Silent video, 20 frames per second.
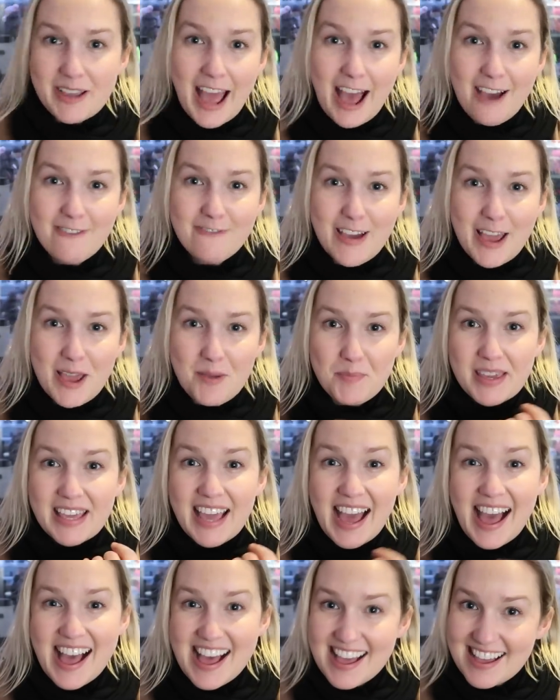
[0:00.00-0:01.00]
cafe
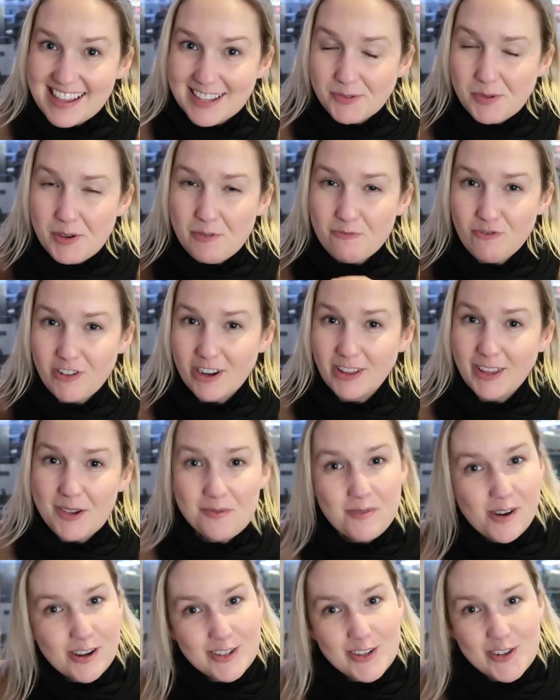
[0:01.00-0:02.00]
because we
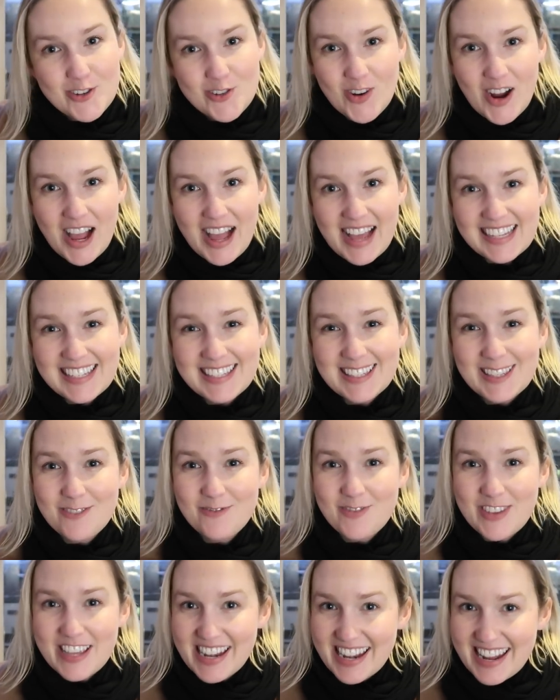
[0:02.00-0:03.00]
really want to try
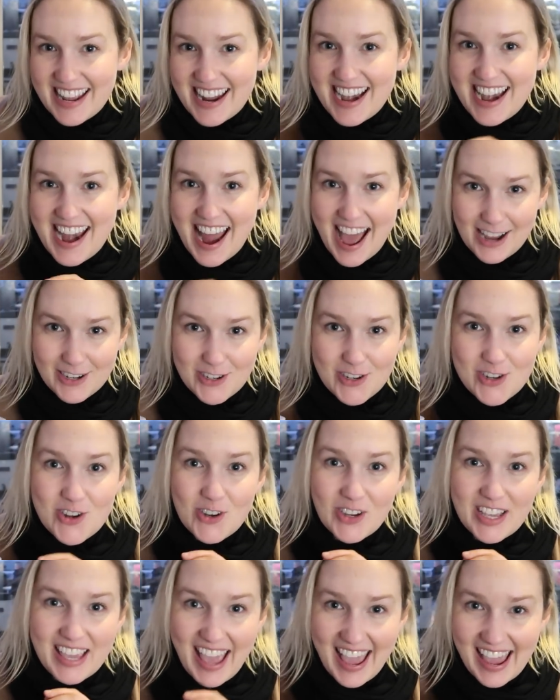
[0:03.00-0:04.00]
Slovenian
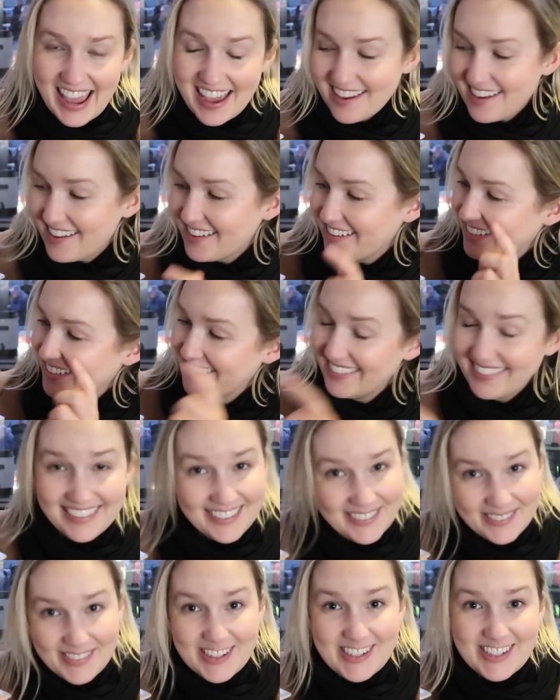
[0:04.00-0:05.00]
national cake,
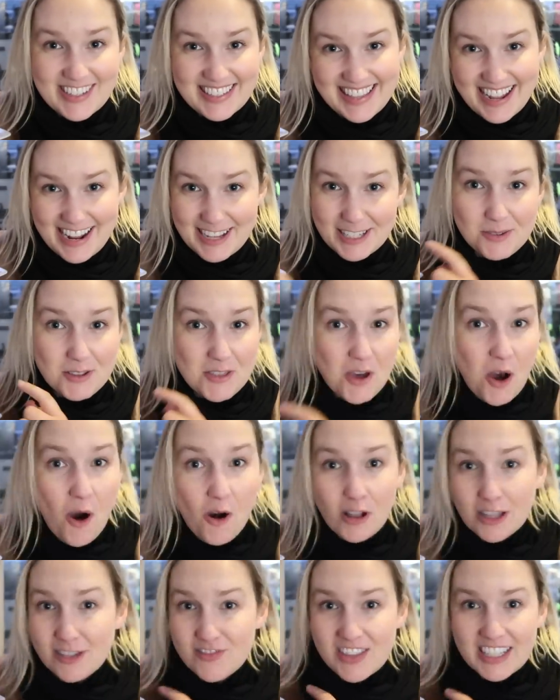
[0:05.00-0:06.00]
which is this with
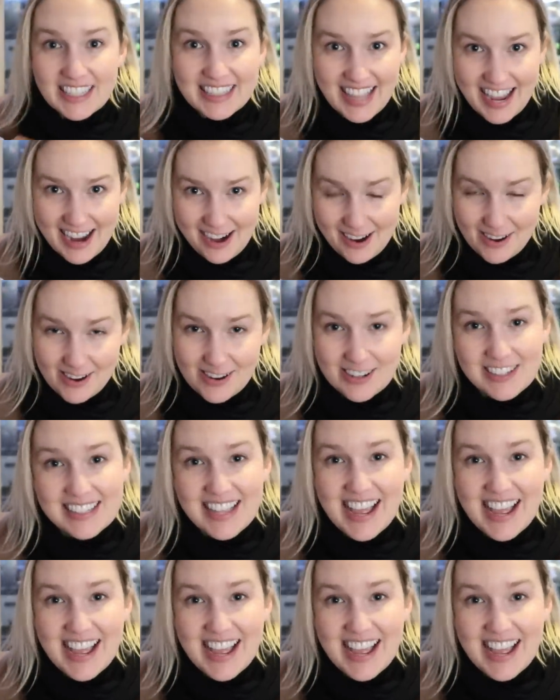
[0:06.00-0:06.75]
all of the layers.